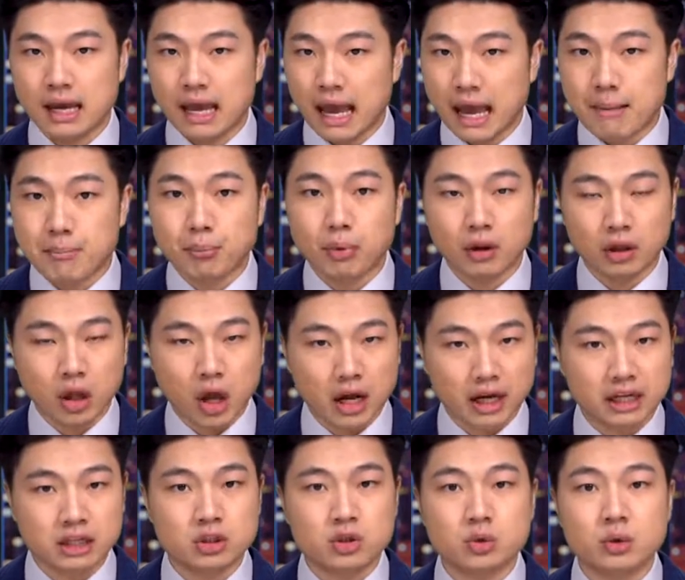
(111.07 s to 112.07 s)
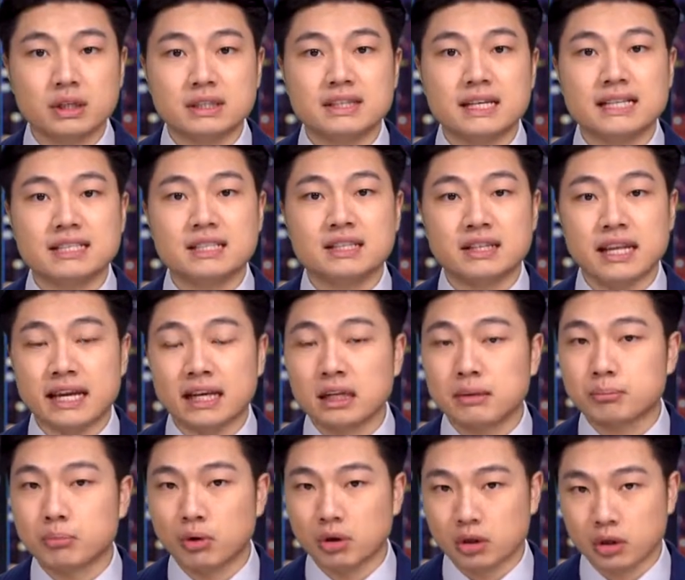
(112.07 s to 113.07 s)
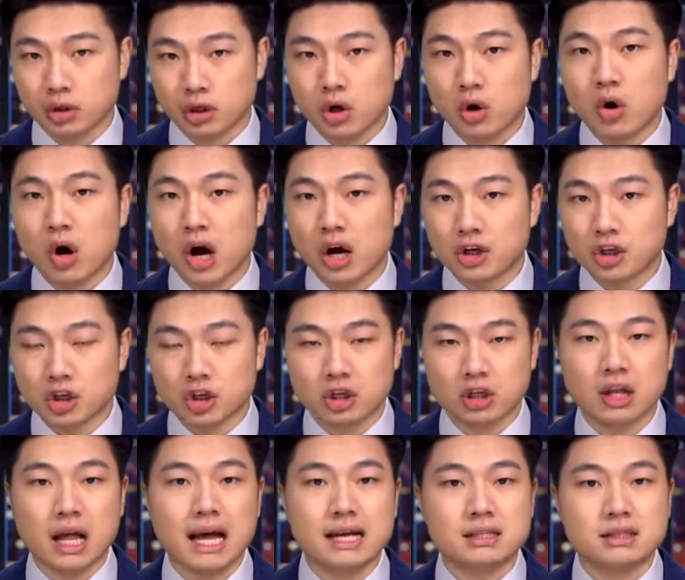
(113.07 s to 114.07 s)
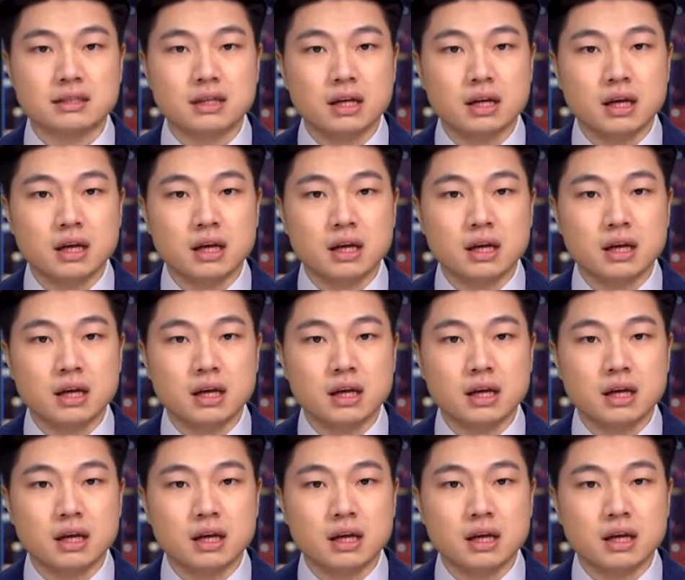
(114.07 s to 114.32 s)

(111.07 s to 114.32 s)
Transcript: and belonging to a designated political underclass.